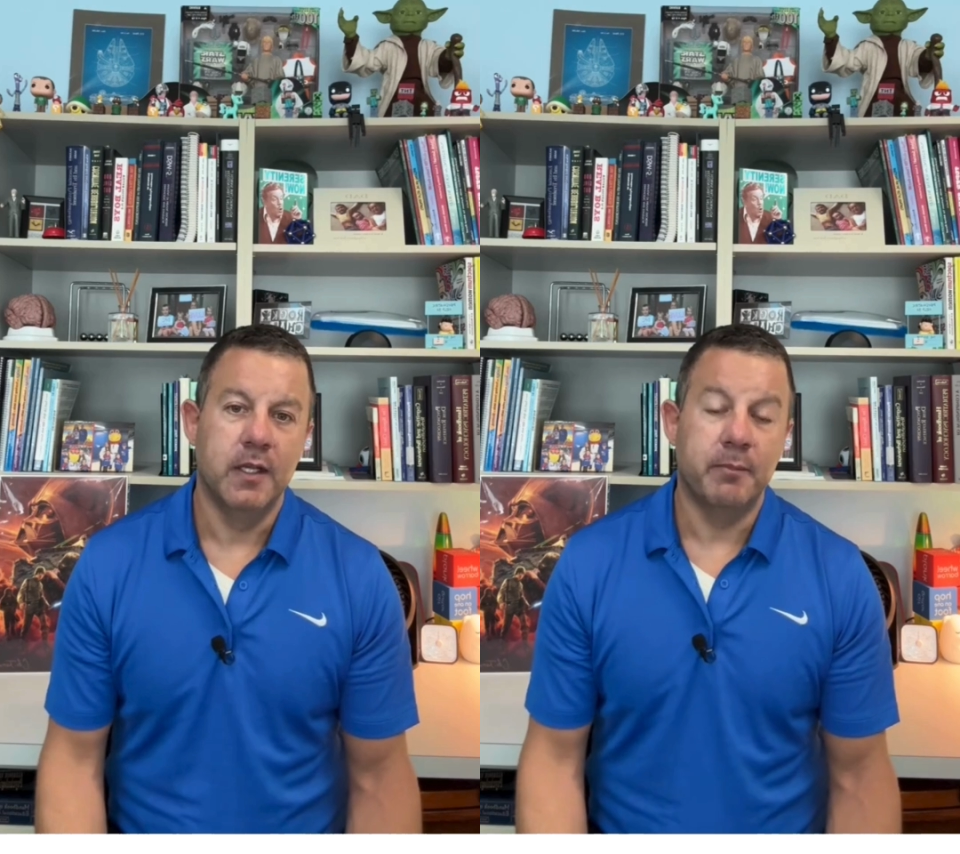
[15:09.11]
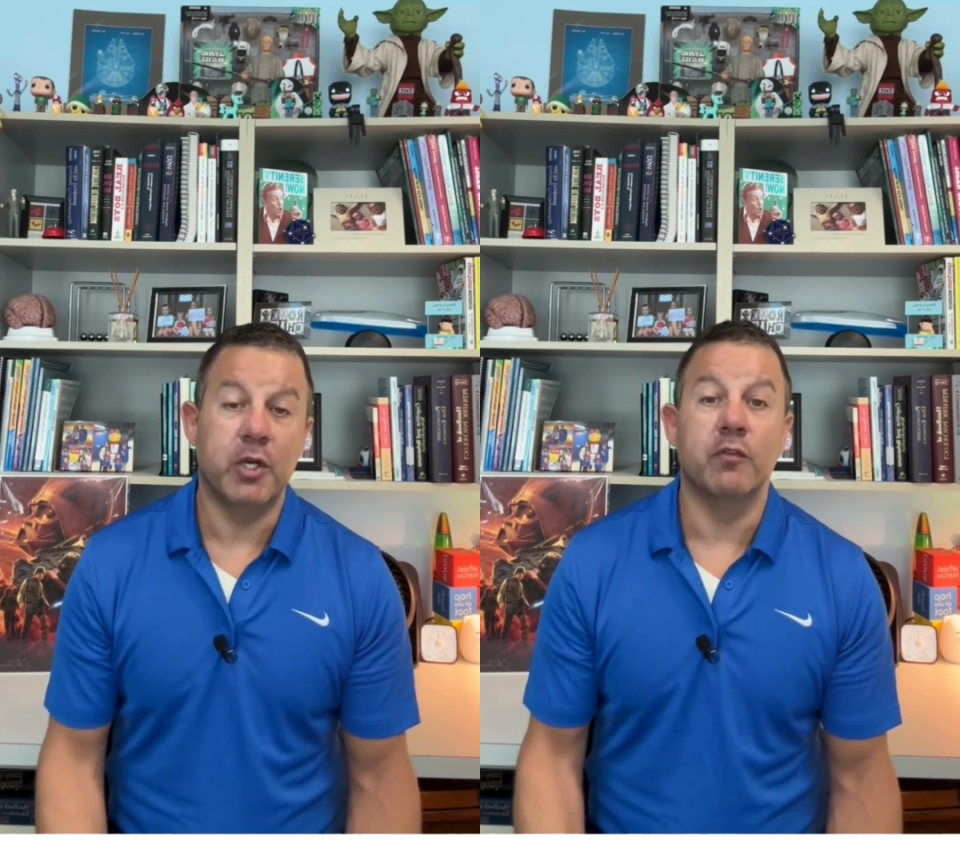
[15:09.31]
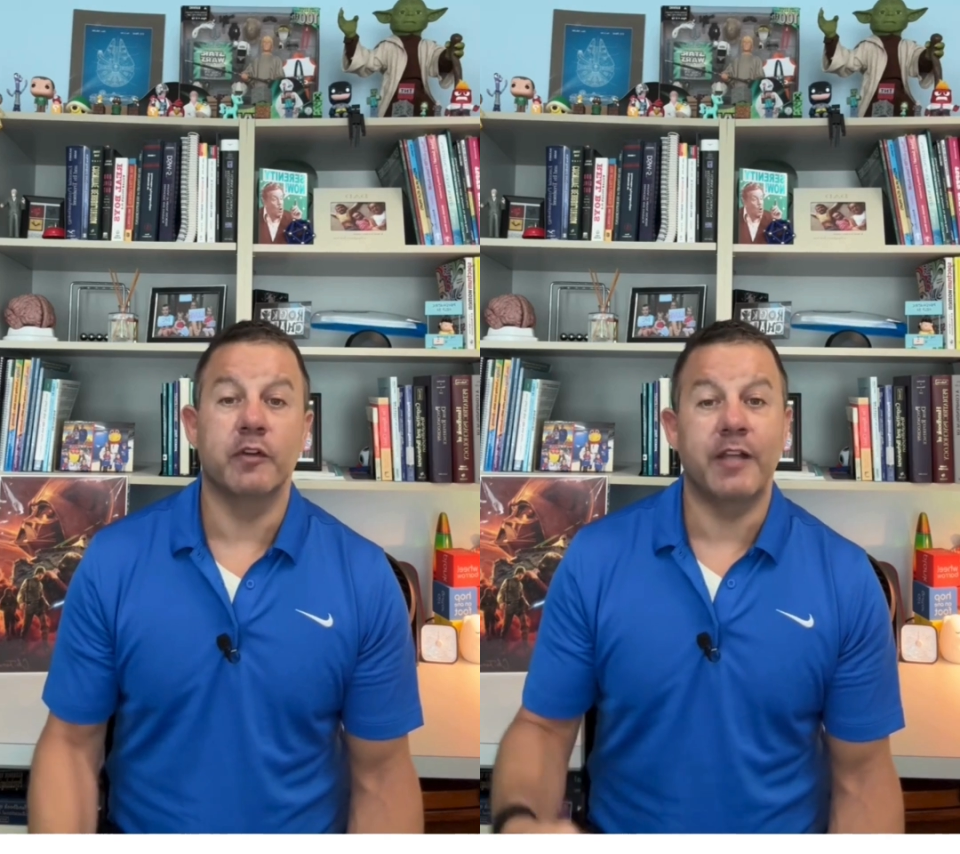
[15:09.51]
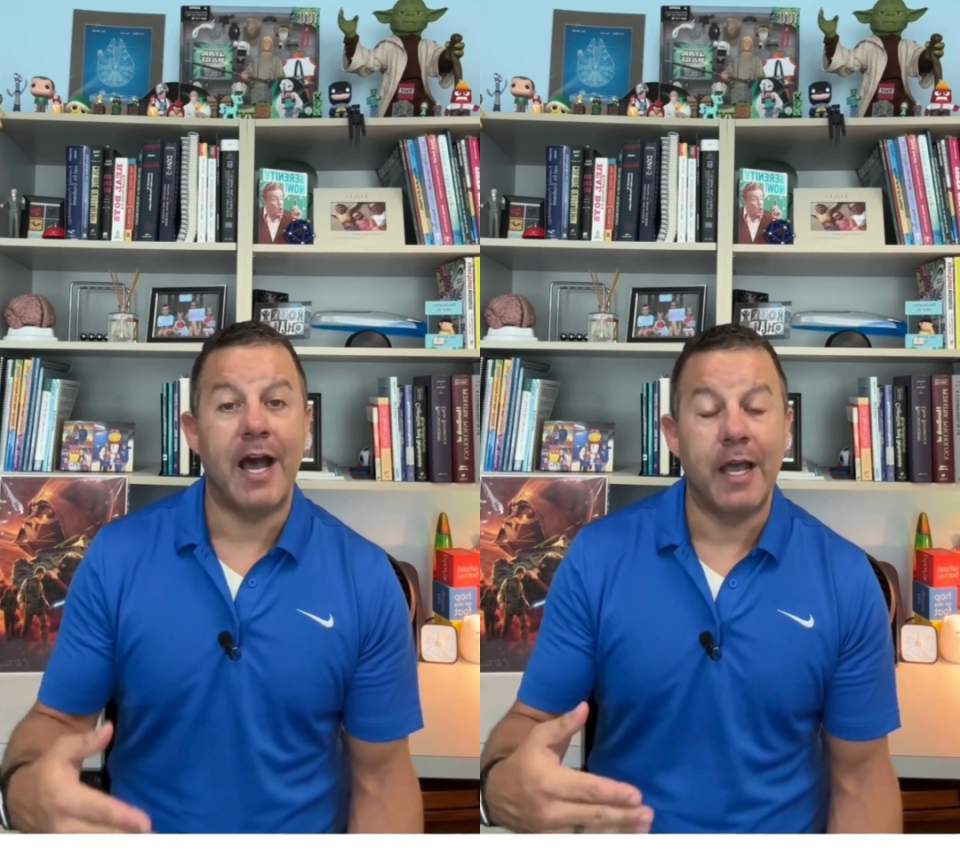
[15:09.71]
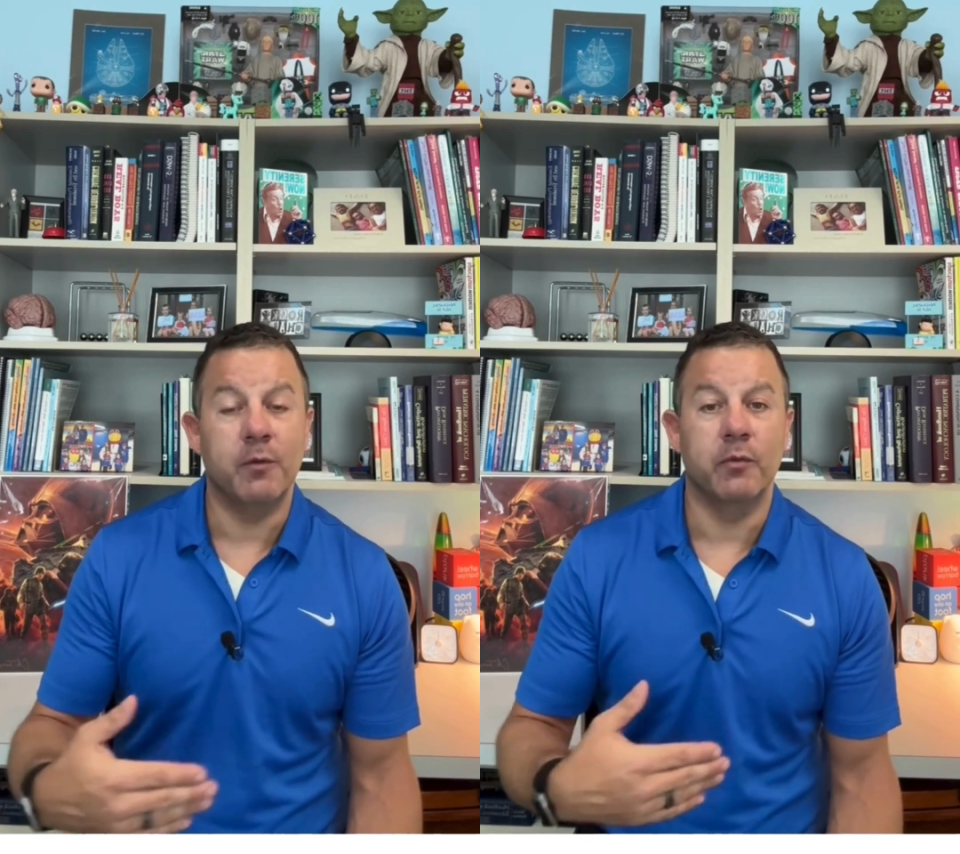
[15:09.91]
But over
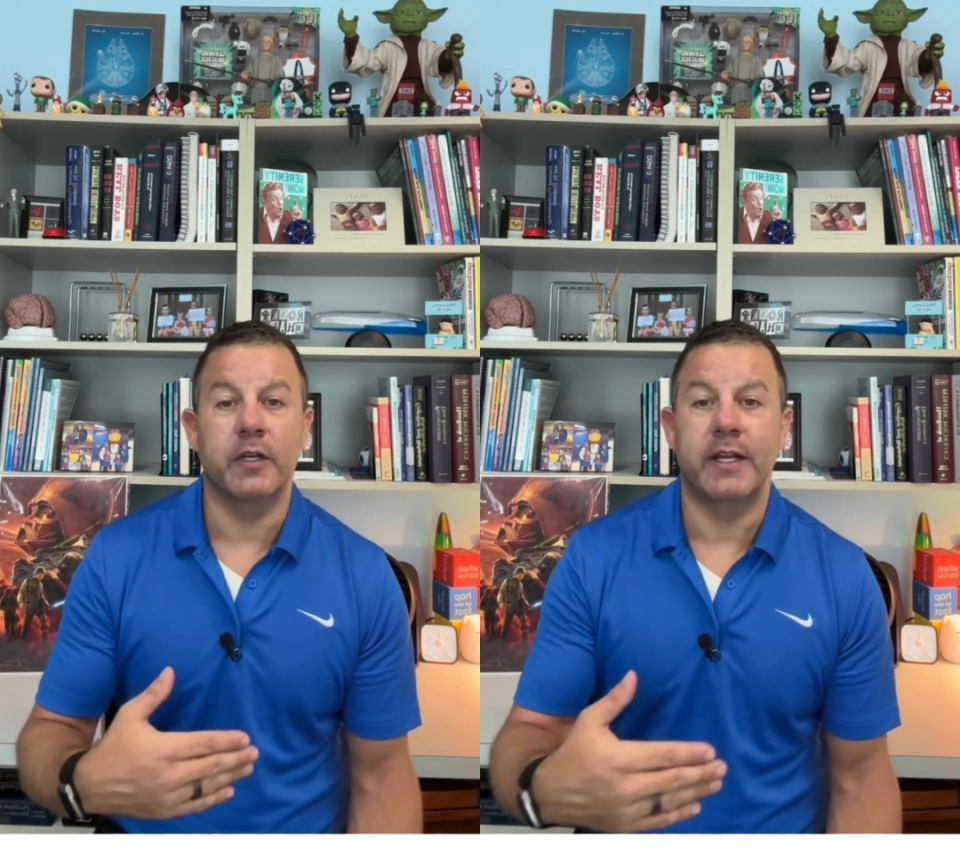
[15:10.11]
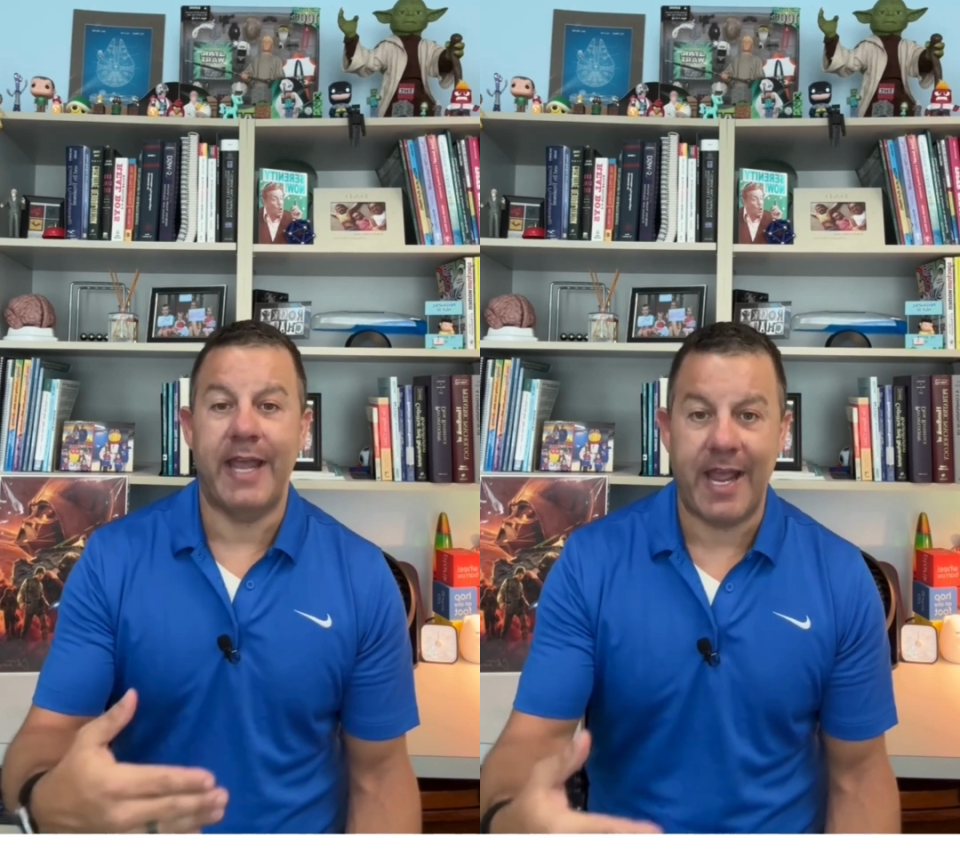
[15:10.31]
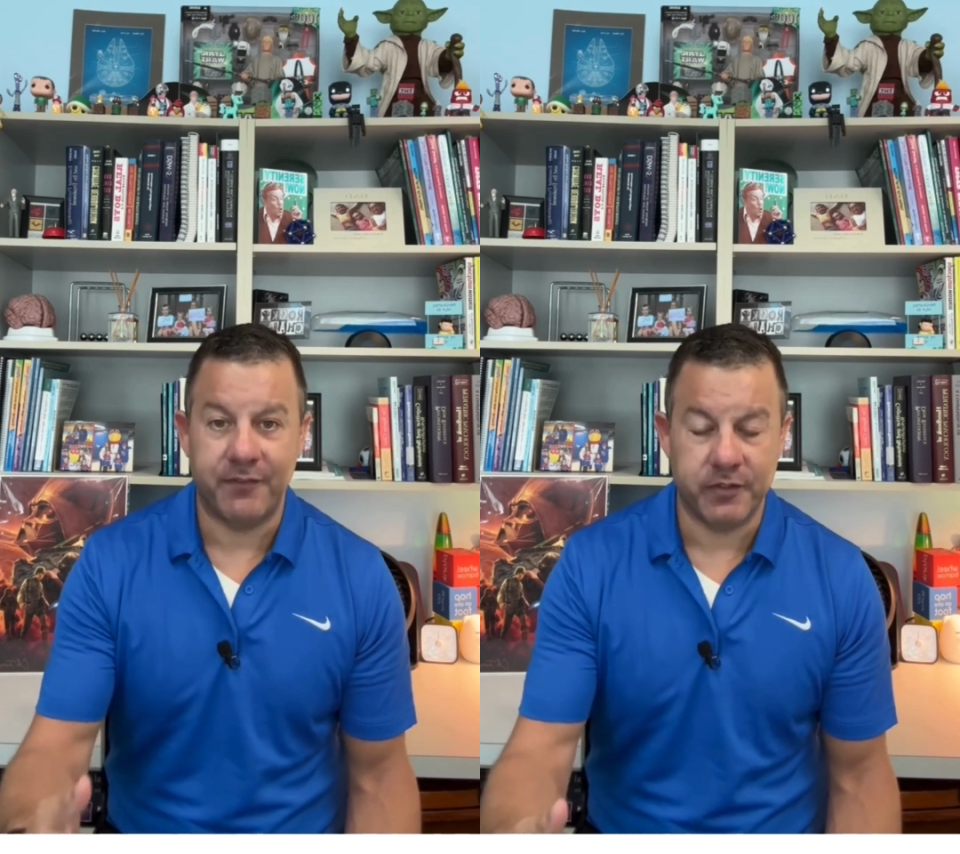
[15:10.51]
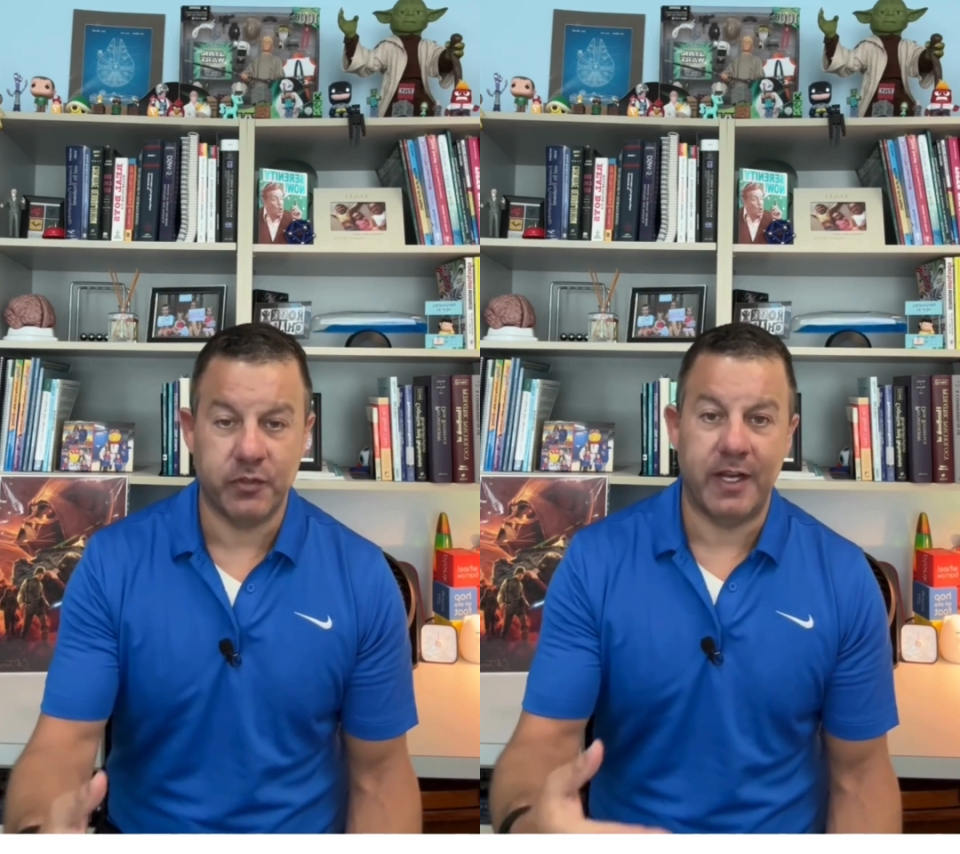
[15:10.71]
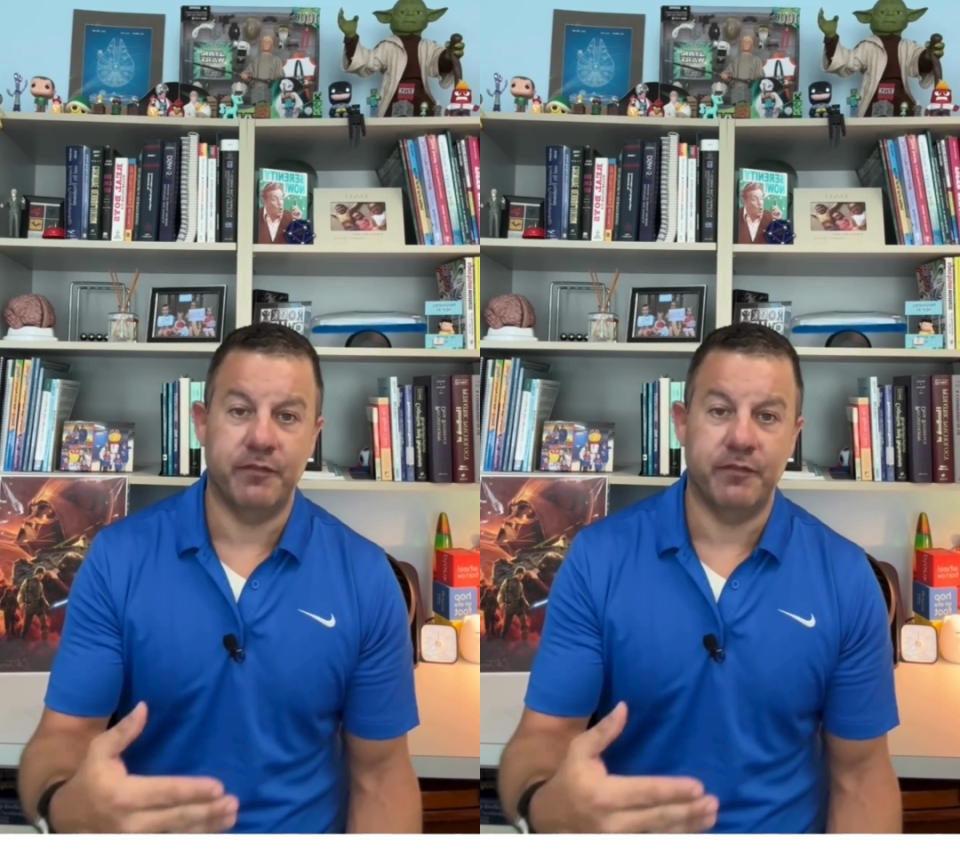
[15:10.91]
time, what we're going to have to try